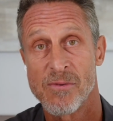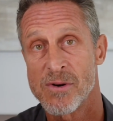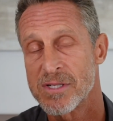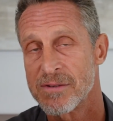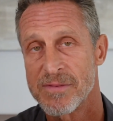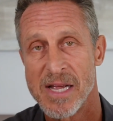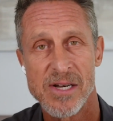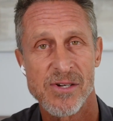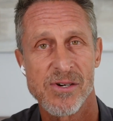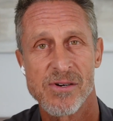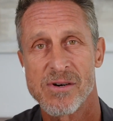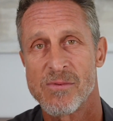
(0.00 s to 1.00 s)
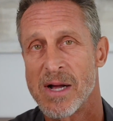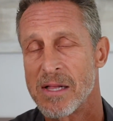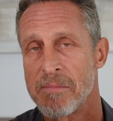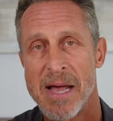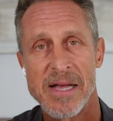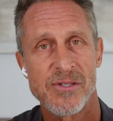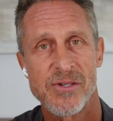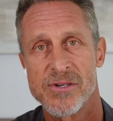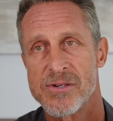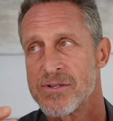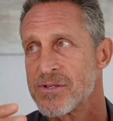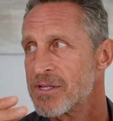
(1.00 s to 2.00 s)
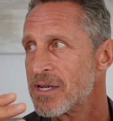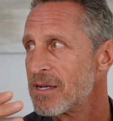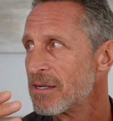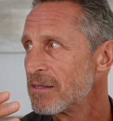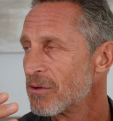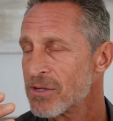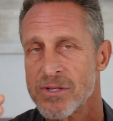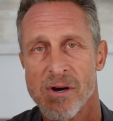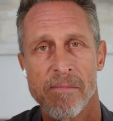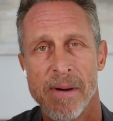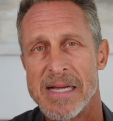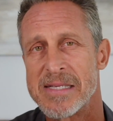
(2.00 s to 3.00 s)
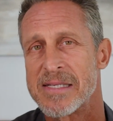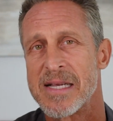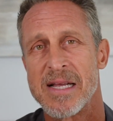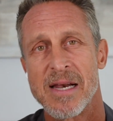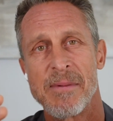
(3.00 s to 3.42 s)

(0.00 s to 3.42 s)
Force of Nature, Wild Pastures, North Star Bison.